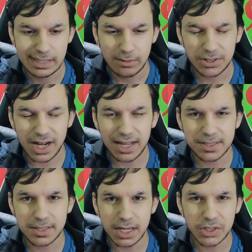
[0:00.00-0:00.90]
which kind of
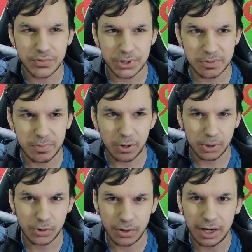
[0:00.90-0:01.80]
stinks for a small
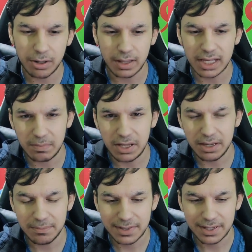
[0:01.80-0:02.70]
creator like
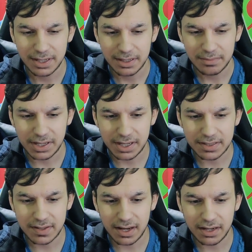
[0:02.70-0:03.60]
me, because
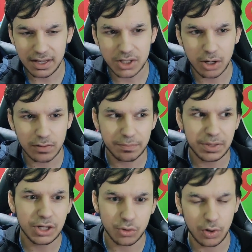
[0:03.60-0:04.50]
then it's harder for me
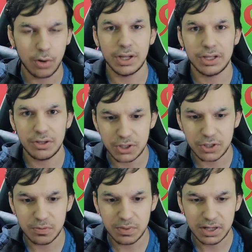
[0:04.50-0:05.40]
to grow on YouTube,